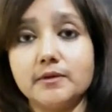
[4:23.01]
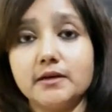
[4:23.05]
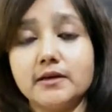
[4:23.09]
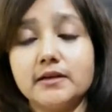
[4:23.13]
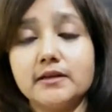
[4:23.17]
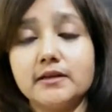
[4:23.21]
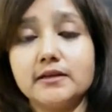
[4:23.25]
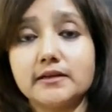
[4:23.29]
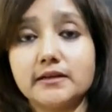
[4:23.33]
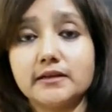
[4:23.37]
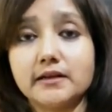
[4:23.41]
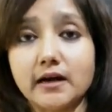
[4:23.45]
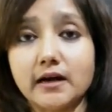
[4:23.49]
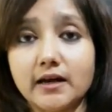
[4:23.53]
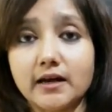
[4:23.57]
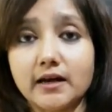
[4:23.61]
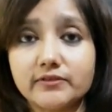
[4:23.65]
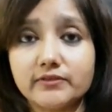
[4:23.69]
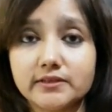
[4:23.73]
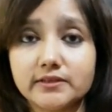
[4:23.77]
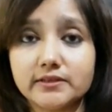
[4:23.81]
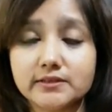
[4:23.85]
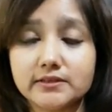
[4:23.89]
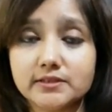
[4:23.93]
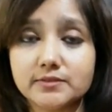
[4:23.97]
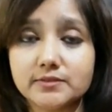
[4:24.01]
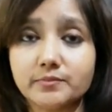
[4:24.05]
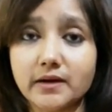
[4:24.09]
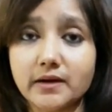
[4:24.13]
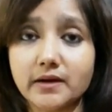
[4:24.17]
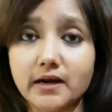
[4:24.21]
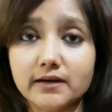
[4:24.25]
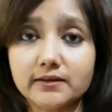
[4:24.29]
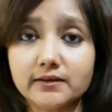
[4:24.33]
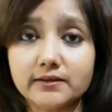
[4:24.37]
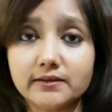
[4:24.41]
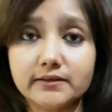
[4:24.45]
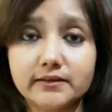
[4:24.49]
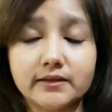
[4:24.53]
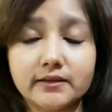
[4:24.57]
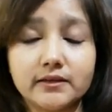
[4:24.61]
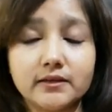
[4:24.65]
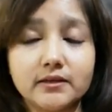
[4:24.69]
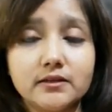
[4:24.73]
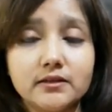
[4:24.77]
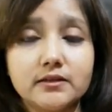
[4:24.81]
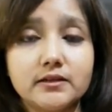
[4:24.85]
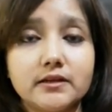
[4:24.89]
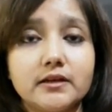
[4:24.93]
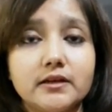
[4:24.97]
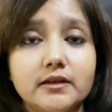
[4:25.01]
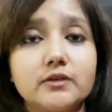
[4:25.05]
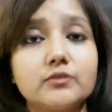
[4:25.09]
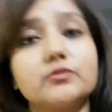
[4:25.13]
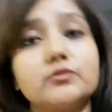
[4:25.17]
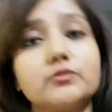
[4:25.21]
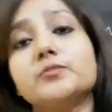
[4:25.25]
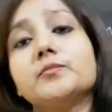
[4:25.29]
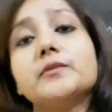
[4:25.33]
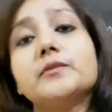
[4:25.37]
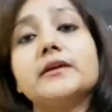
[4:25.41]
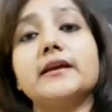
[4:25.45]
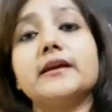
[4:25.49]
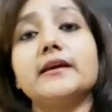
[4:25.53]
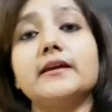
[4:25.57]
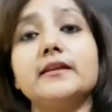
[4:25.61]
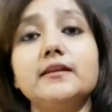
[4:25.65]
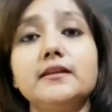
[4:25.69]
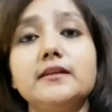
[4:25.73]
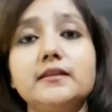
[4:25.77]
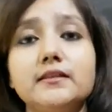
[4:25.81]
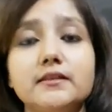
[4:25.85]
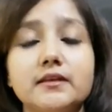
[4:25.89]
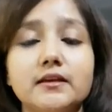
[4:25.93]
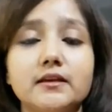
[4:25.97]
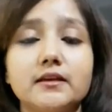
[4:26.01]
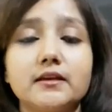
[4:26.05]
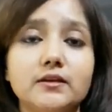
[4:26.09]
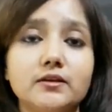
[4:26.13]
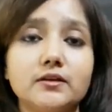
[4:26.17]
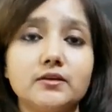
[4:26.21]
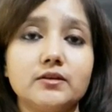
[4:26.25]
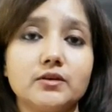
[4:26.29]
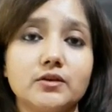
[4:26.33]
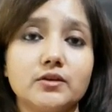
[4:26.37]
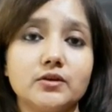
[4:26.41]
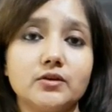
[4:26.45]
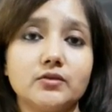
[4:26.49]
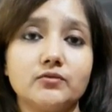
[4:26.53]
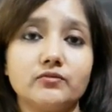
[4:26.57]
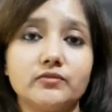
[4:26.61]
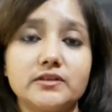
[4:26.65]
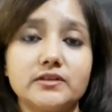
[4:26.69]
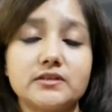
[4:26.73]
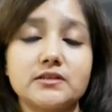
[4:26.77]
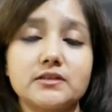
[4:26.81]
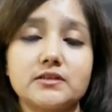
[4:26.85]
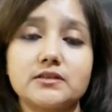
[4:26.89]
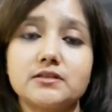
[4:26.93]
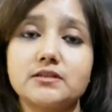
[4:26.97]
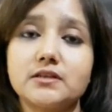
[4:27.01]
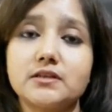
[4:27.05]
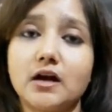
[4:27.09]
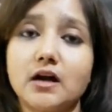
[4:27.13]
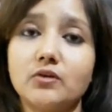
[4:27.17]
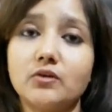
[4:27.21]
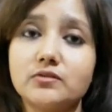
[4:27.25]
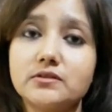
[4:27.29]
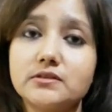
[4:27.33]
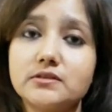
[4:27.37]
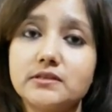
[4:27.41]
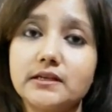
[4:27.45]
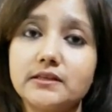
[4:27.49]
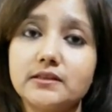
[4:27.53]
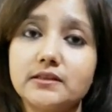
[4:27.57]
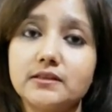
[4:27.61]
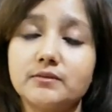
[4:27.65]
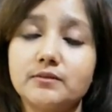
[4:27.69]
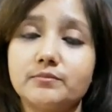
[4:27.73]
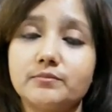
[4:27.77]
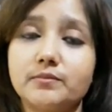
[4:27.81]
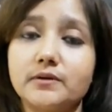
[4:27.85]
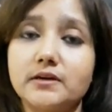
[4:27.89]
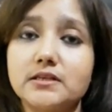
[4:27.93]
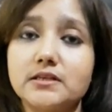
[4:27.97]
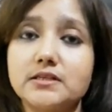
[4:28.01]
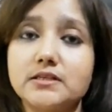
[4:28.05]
car which is parked there, it could be anything which is outside the bus.